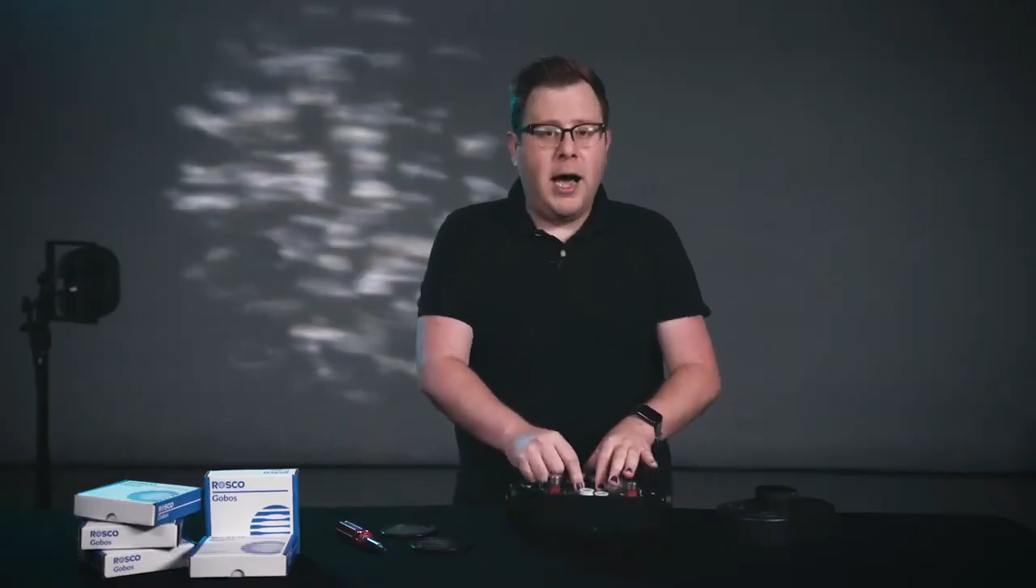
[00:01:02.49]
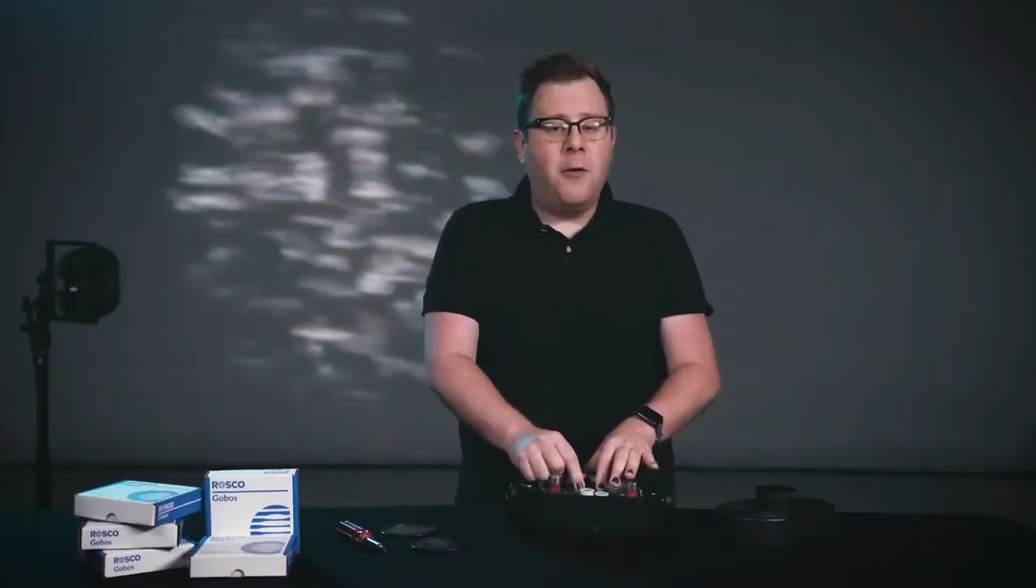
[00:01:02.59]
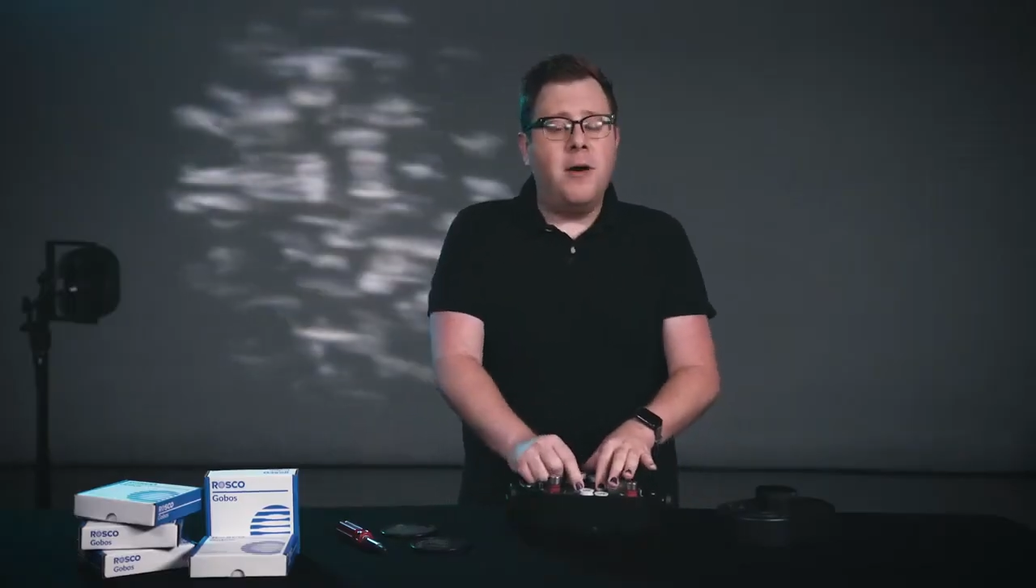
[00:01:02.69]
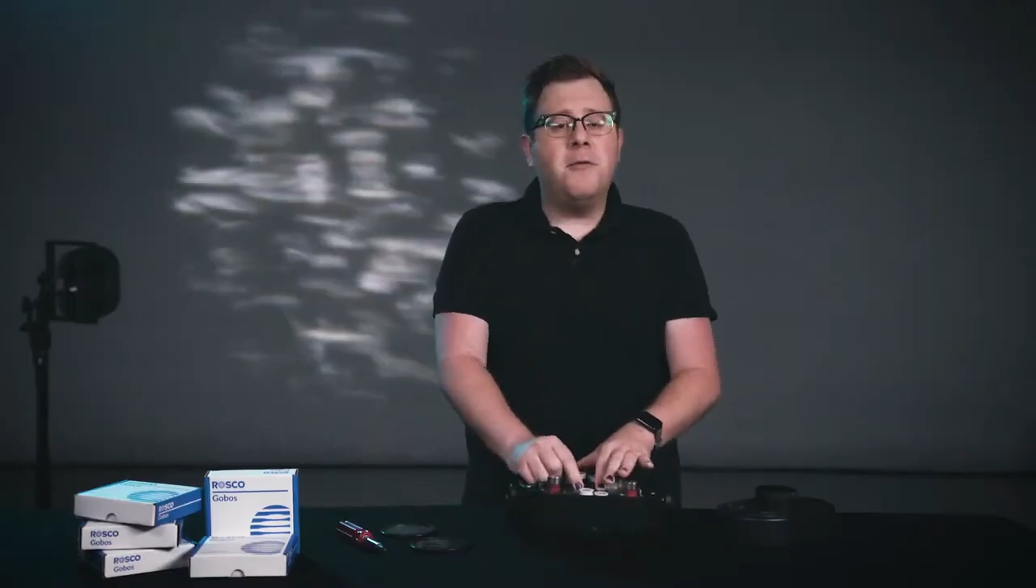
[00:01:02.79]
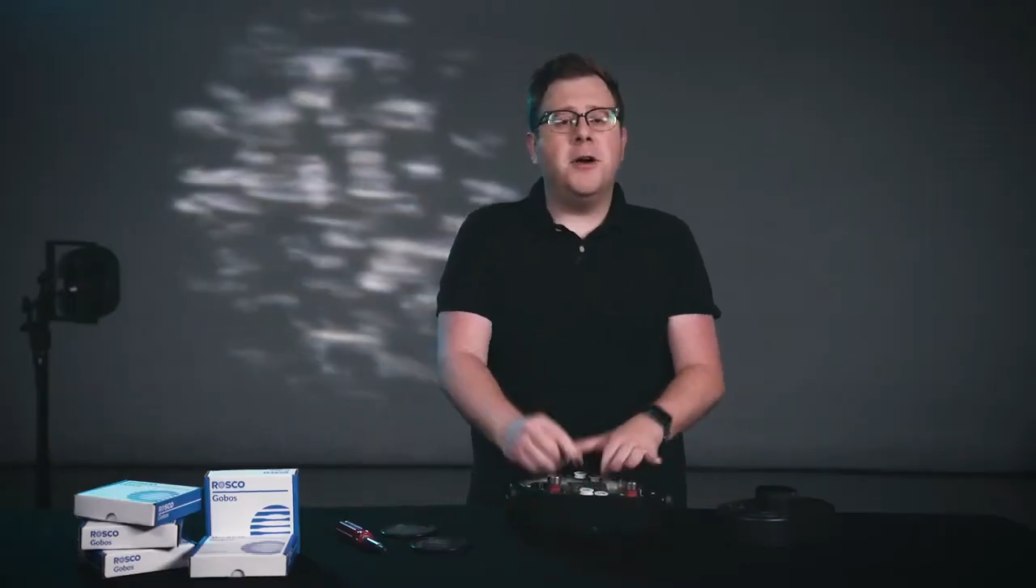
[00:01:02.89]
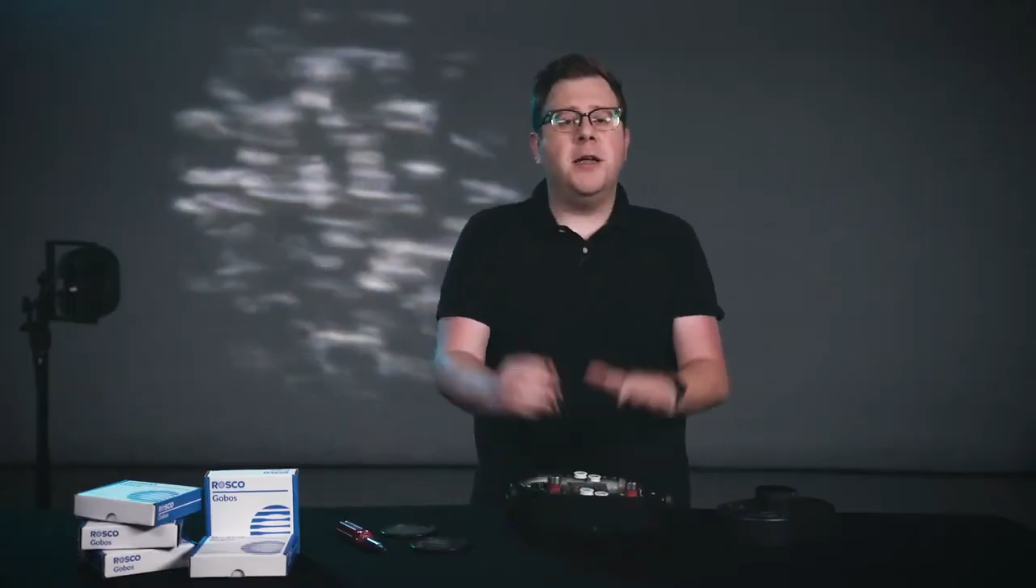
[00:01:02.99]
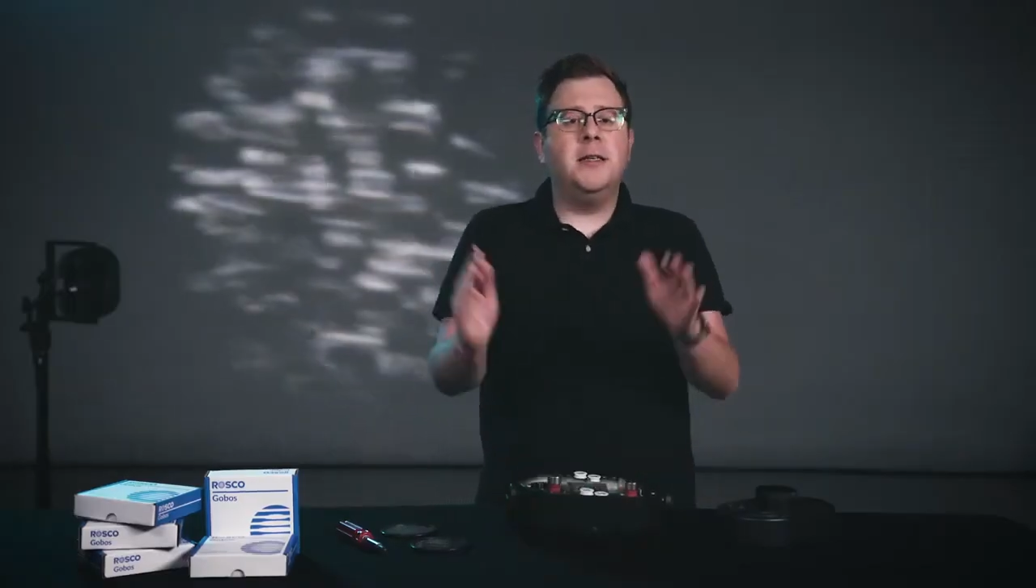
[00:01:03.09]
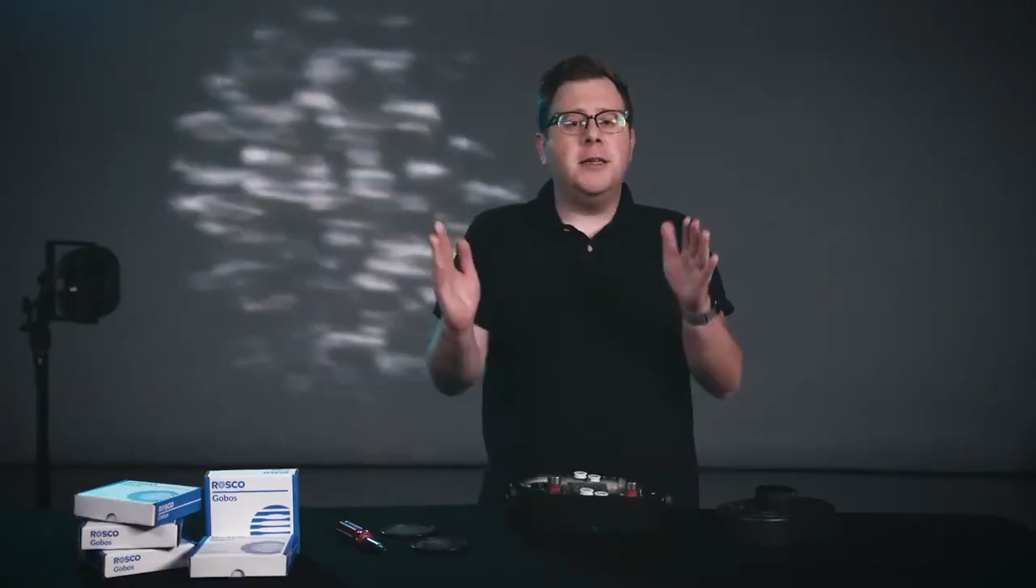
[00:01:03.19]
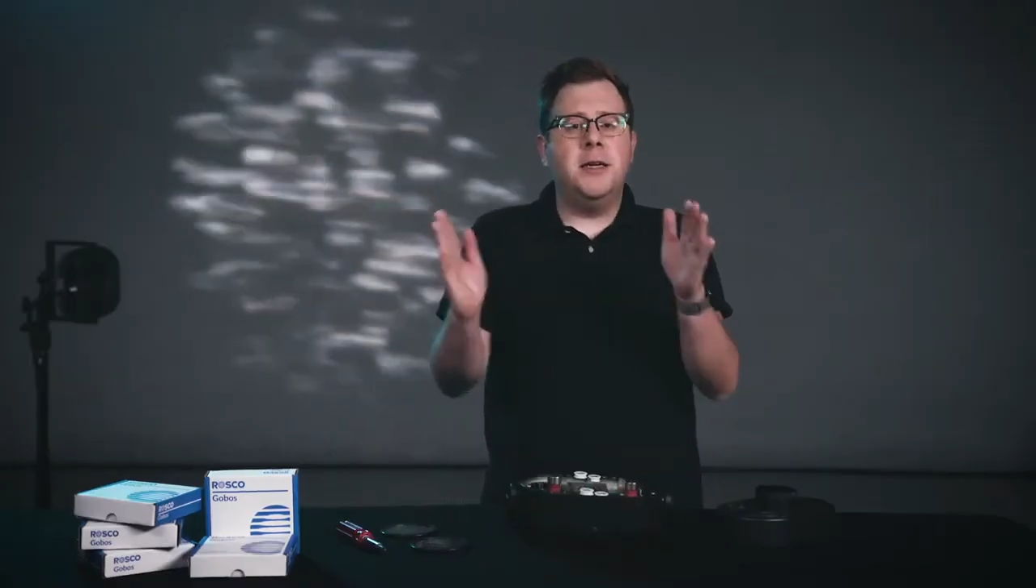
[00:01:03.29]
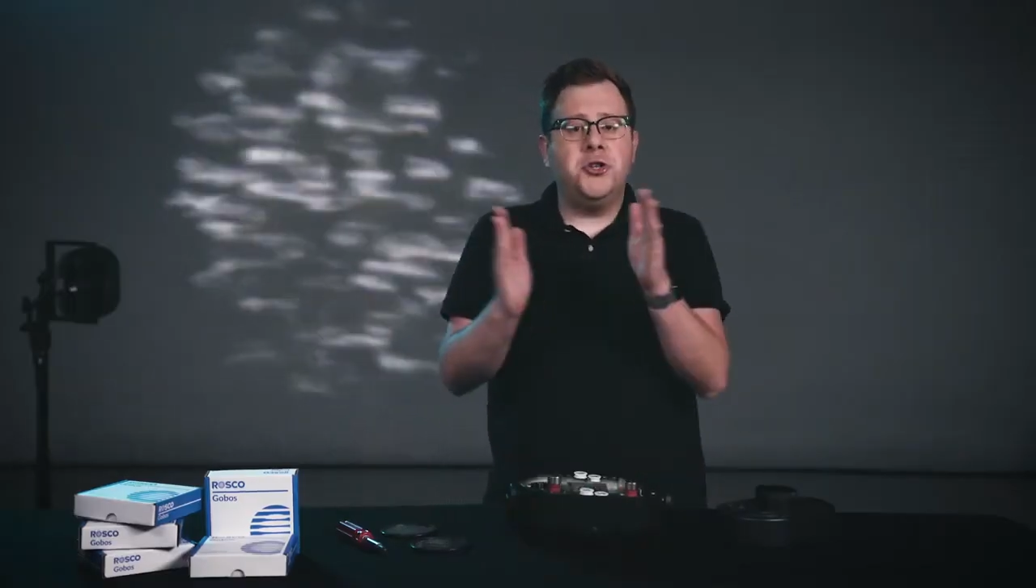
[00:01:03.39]
However, it
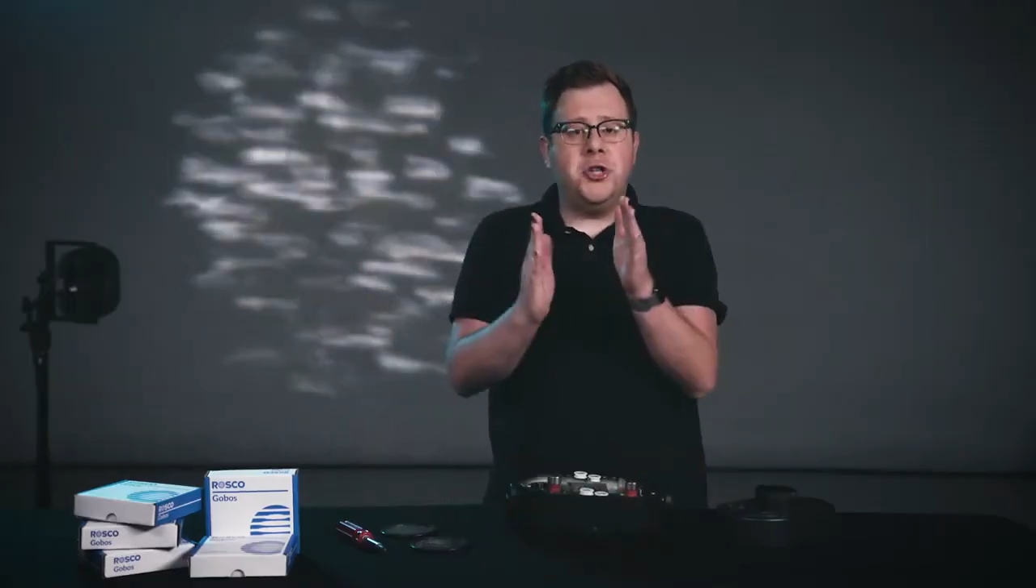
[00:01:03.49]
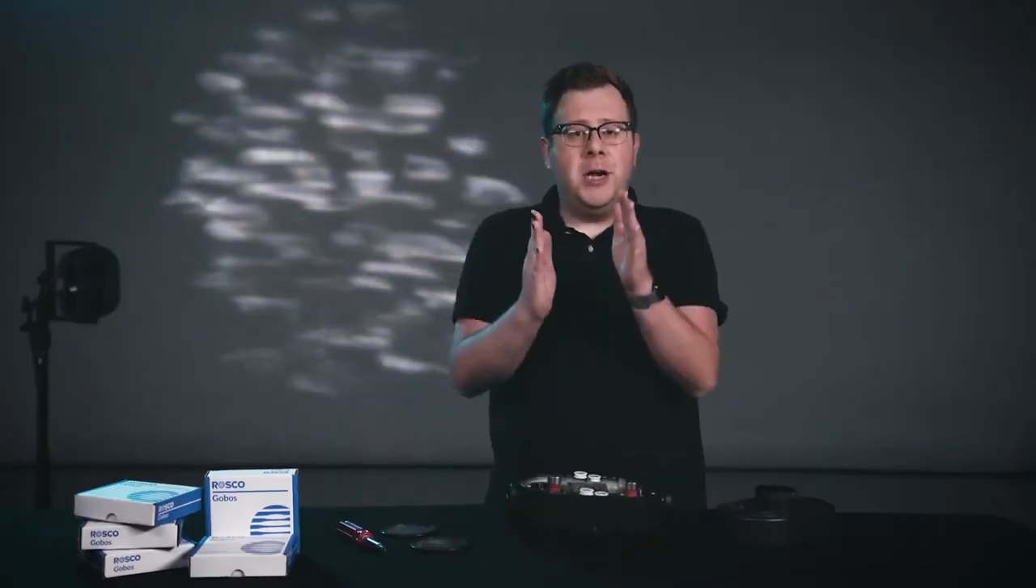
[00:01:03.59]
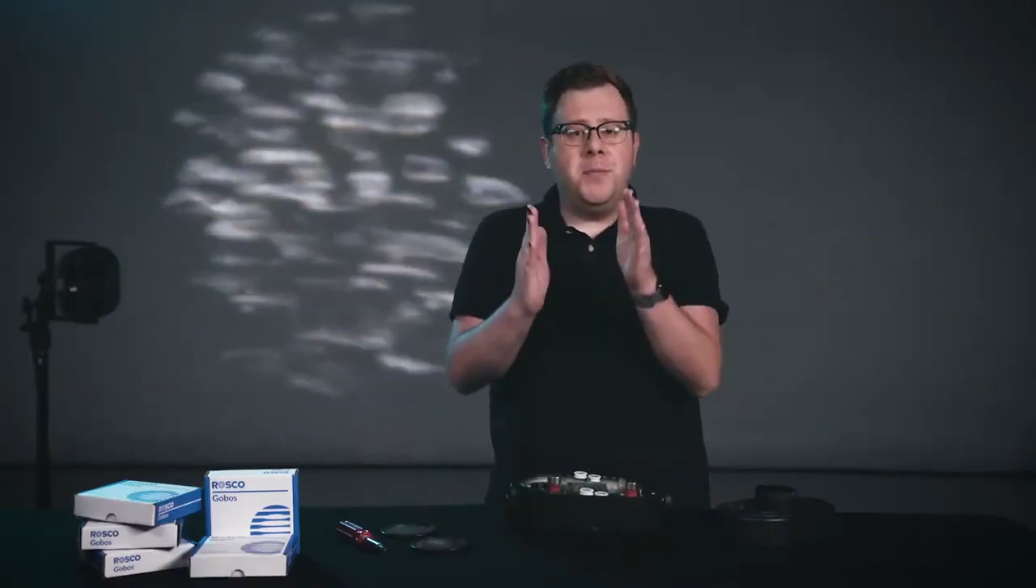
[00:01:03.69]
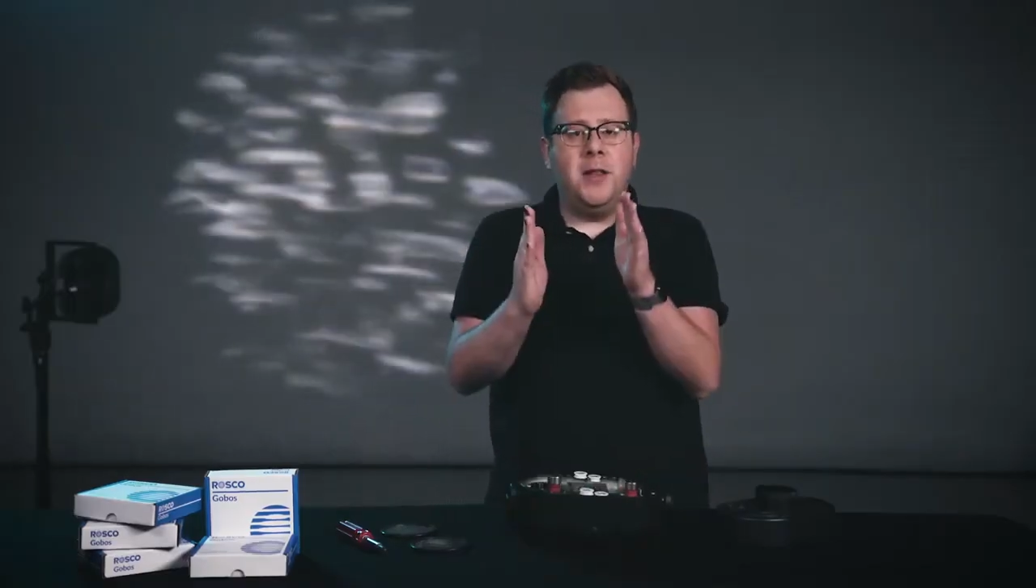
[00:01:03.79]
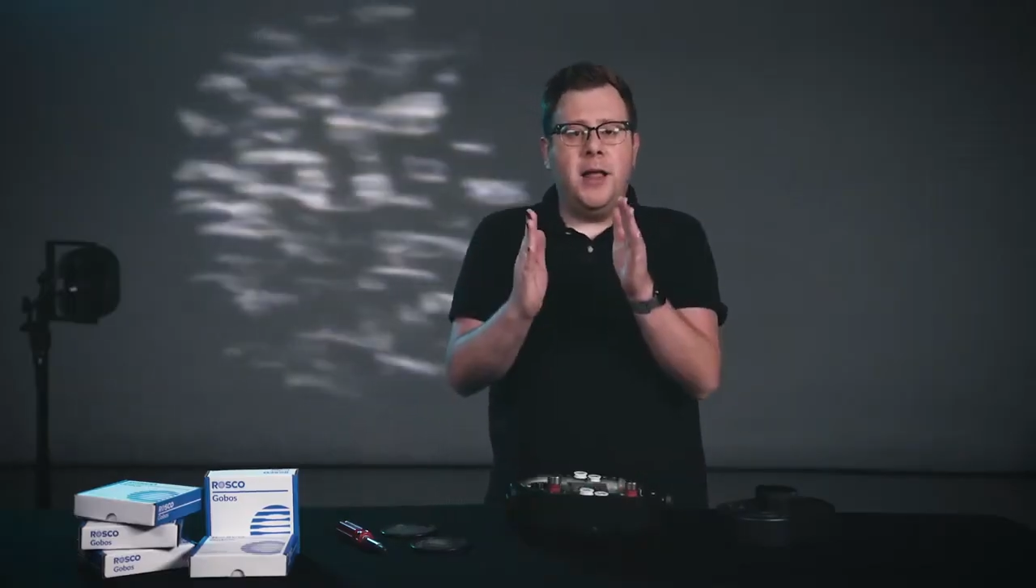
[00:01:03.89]
is going to shape the